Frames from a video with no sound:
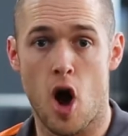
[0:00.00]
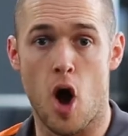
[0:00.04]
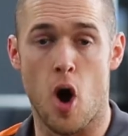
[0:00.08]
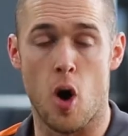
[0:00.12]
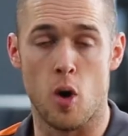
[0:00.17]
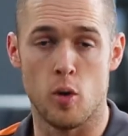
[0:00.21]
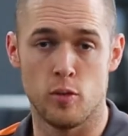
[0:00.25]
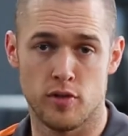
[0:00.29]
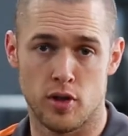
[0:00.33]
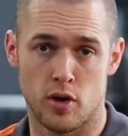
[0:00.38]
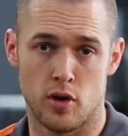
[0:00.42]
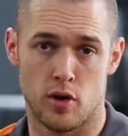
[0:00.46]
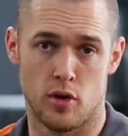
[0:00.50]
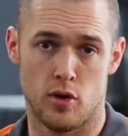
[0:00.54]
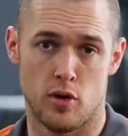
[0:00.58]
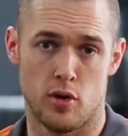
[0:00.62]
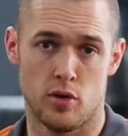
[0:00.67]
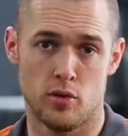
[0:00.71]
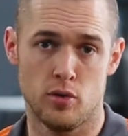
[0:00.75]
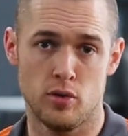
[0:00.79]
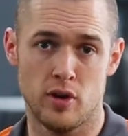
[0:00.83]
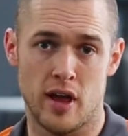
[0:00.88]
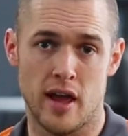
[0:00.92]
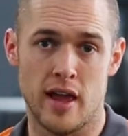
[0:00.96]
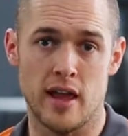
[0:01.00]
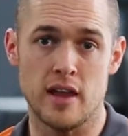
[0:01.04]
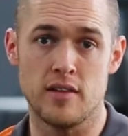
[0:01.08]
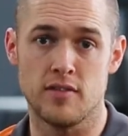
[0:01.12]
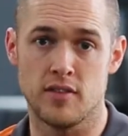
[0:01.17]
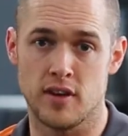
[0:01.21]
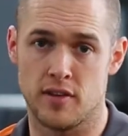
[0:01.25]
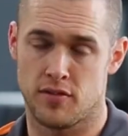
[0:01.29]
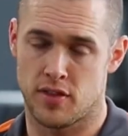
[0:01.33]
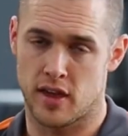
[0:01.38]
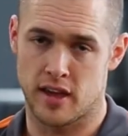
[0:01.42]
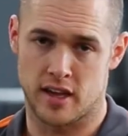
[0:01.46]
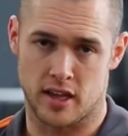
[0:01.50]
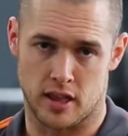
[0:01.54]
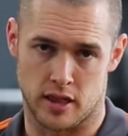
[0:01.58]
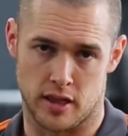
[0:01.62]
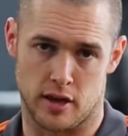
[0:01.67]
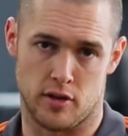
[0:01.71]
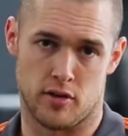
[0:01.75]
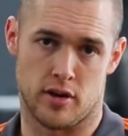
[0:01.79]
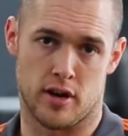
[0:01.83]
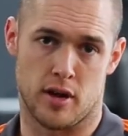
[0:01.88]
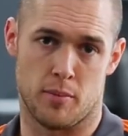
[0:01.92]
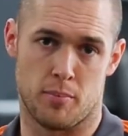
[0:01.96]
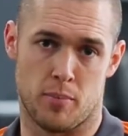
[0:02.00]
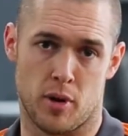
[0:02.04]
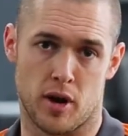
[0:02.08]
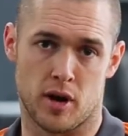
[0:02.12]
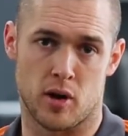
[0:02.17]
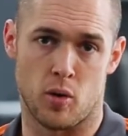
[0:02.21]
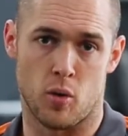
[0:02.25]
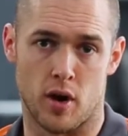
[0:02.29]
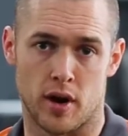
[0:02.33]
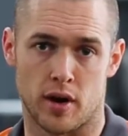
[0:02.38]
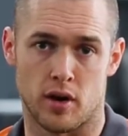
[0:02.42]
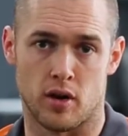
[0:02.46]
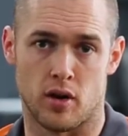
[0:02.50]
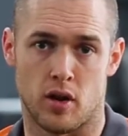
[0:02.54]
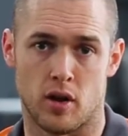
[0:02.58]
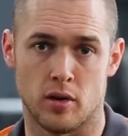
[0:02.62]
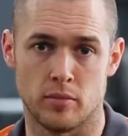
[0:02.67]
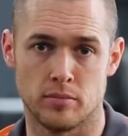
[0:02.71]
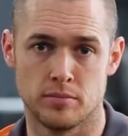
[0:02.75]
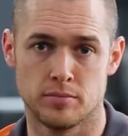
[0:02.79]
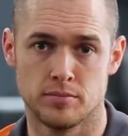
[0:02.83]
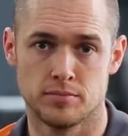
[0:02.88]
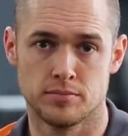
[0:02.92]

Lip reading: over the hurdle, even if they're clearing it by quite a lot.